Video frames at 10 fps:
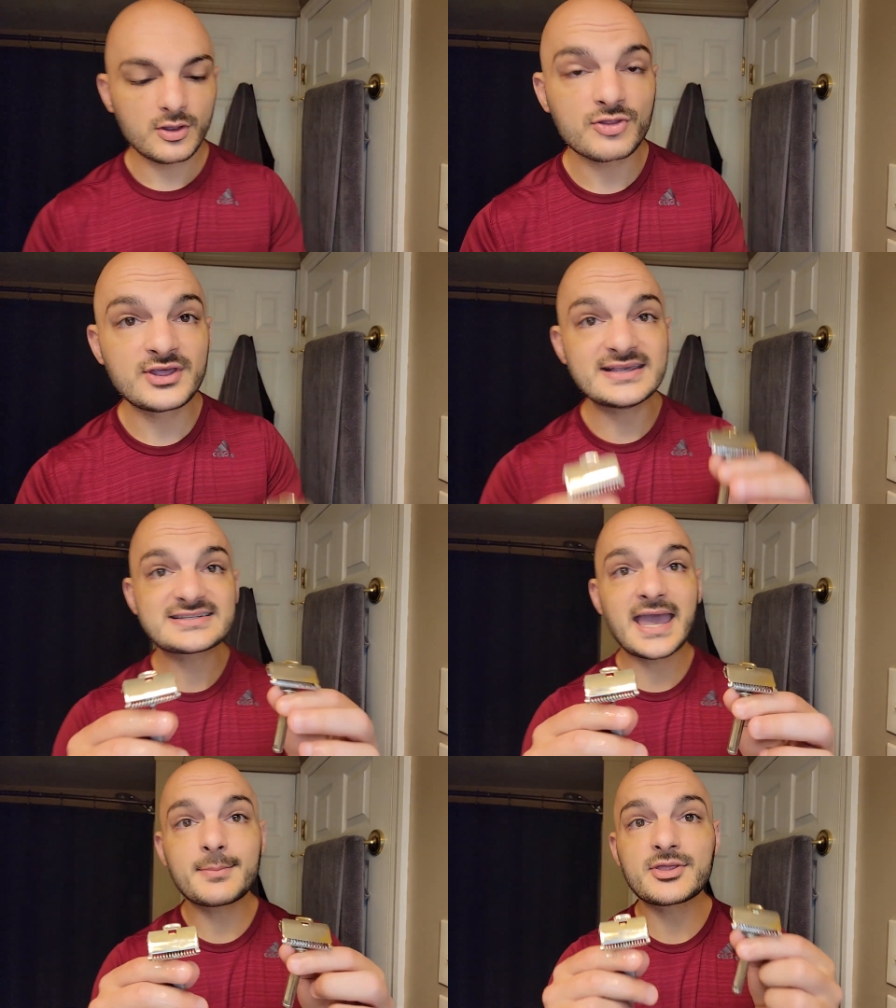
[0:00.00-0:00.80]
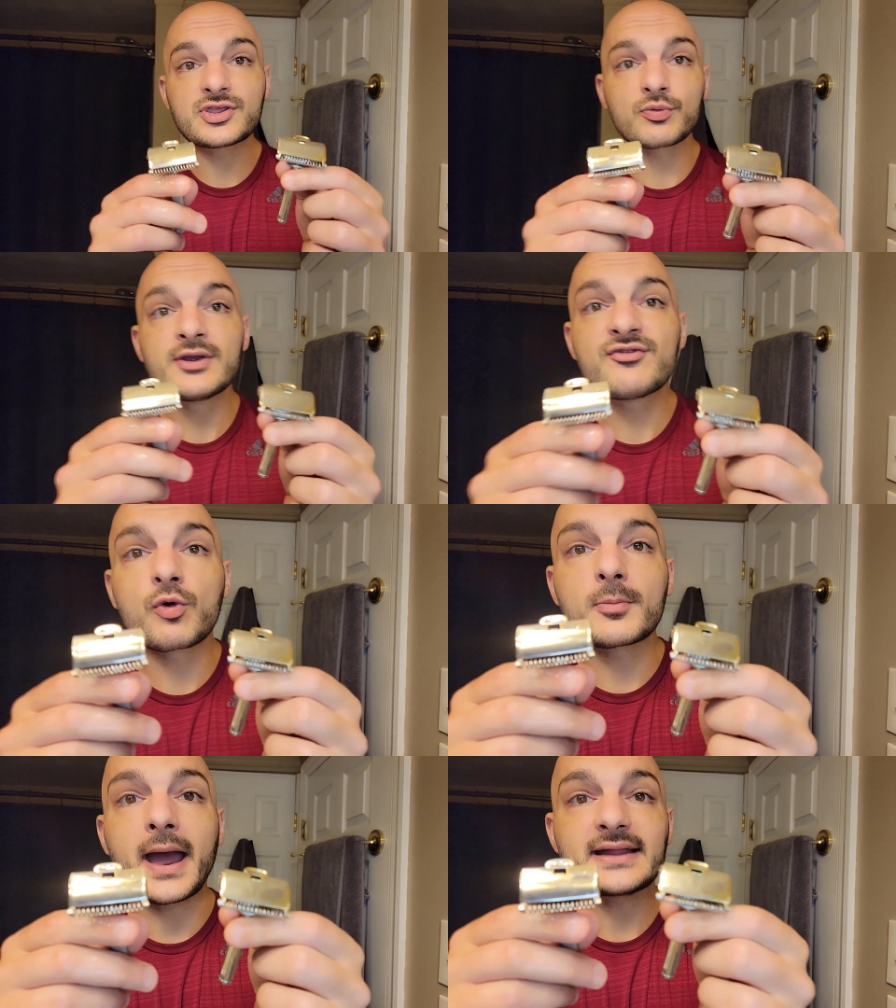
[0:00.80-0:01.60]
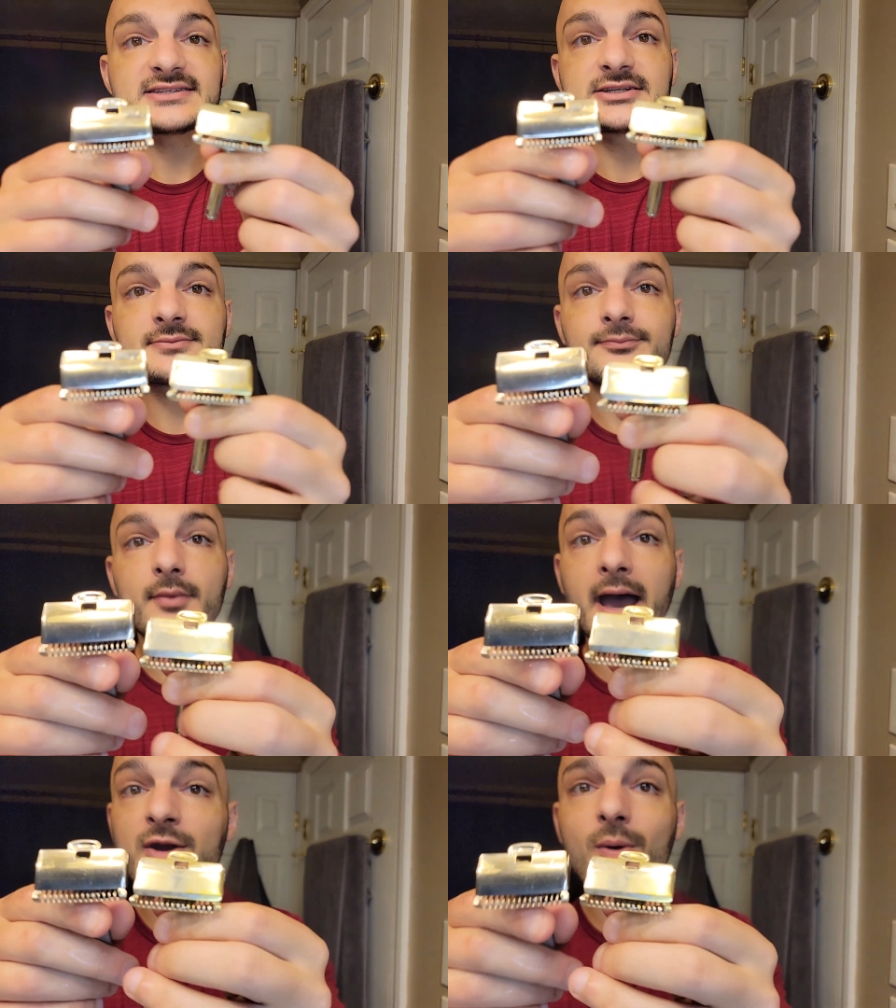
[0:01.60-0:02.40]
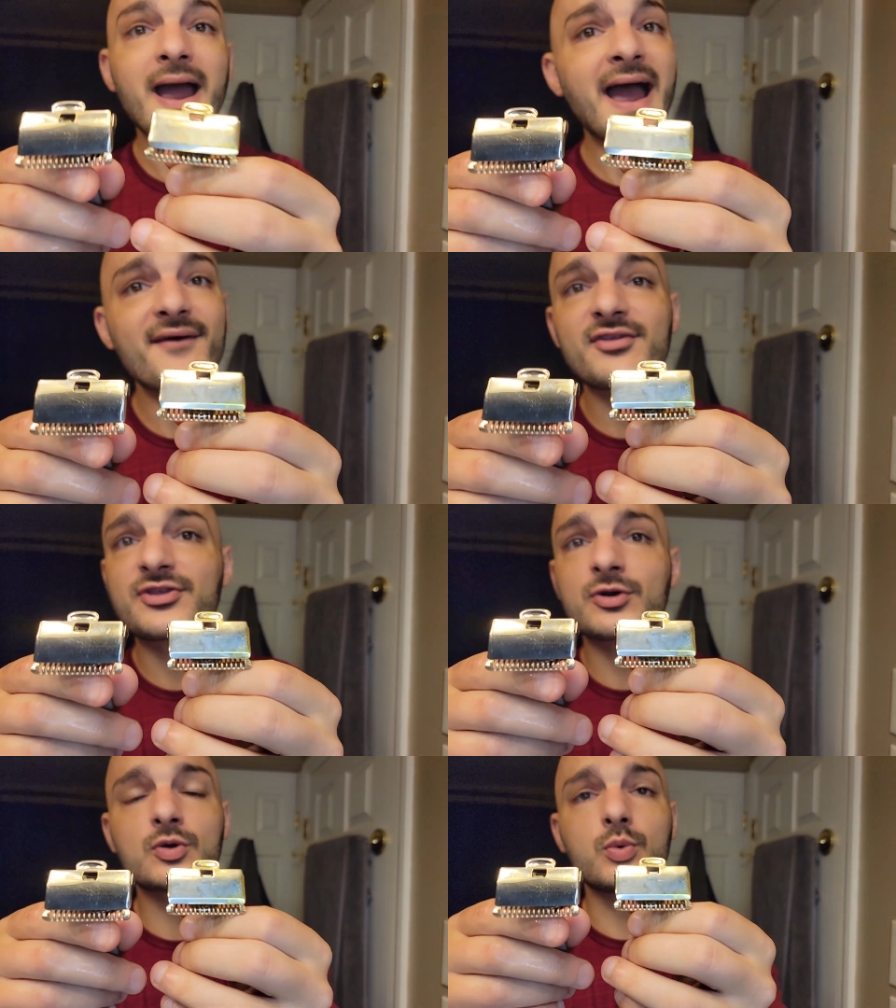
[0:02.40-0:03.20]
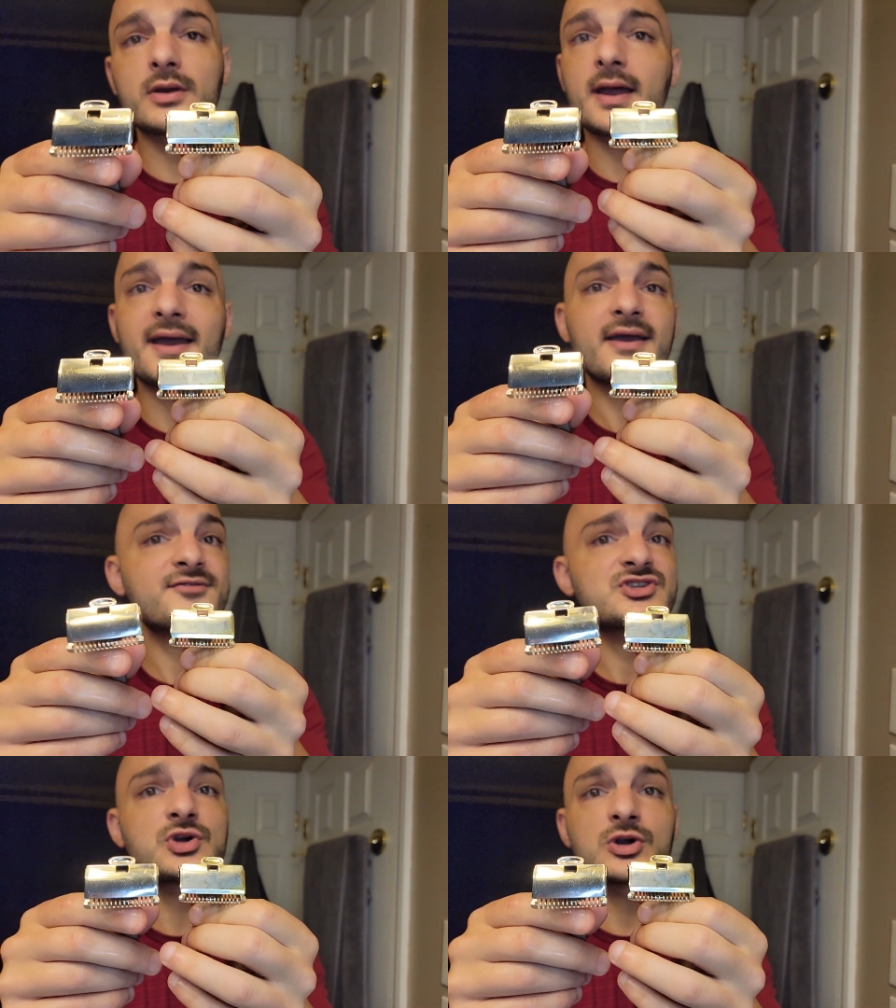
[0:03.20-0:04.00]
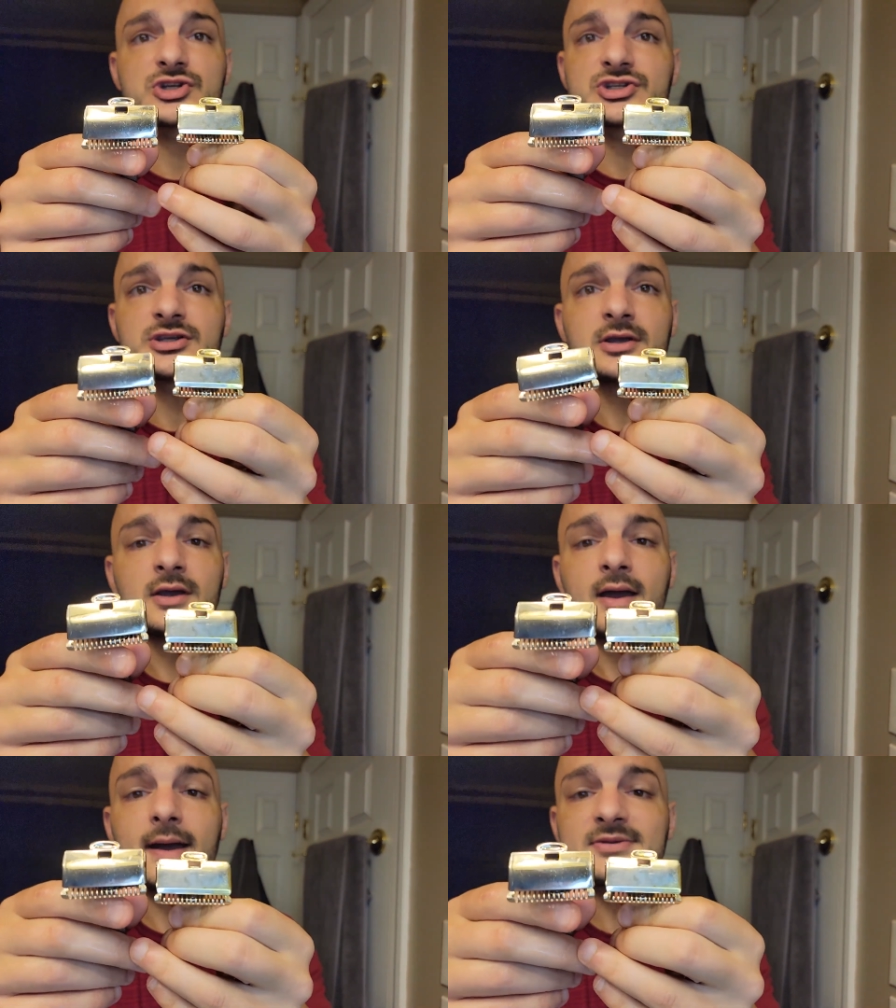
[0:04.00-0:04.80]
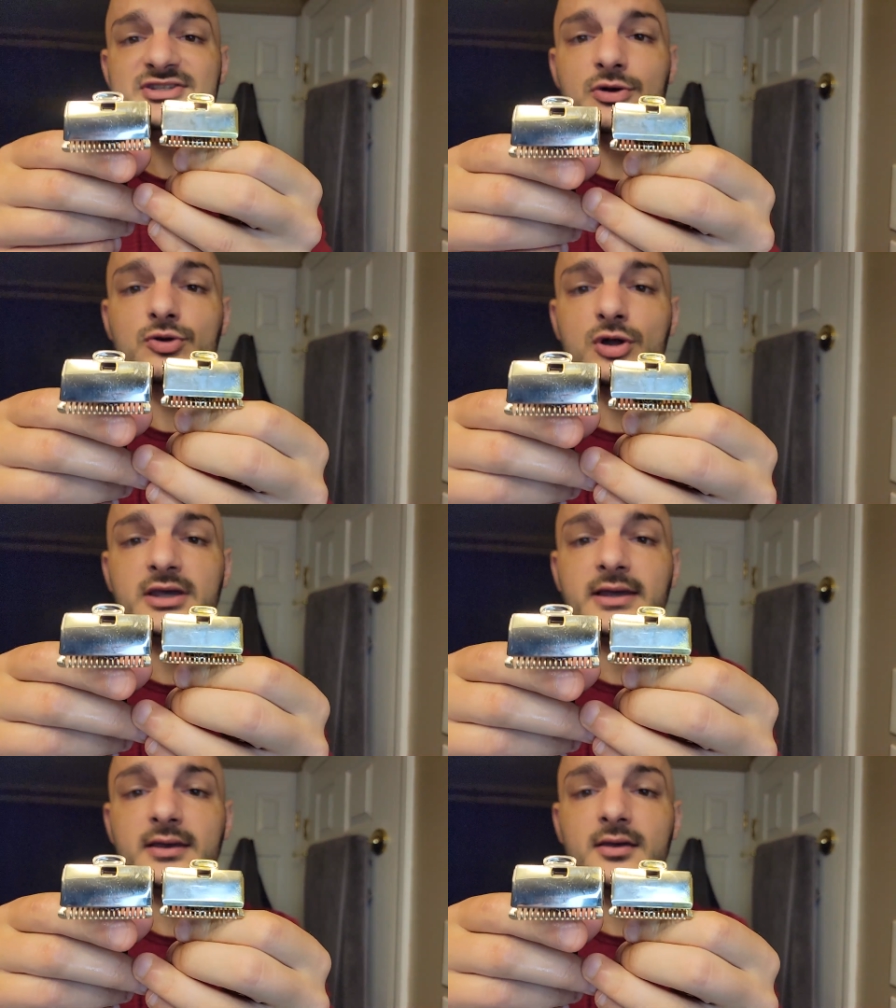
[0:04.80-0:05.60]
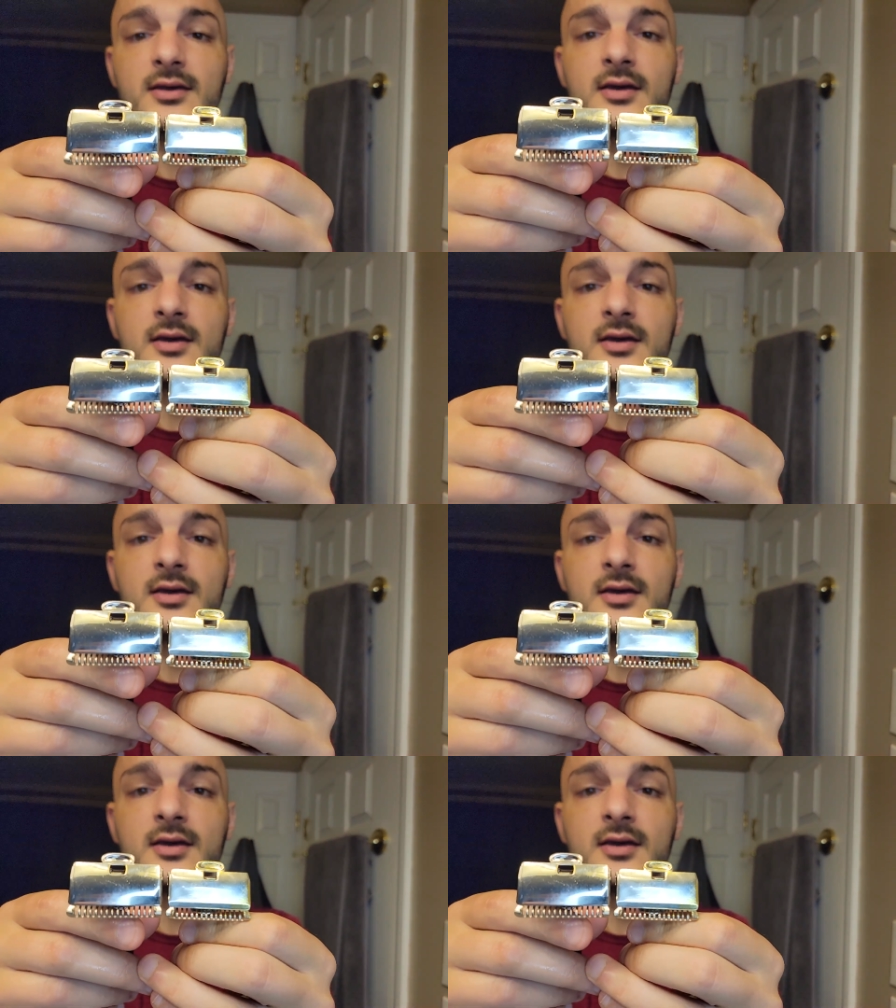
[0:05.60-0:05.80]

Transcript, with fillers: these came in three formats. I don't have the third one. I have searched. I'm still looking.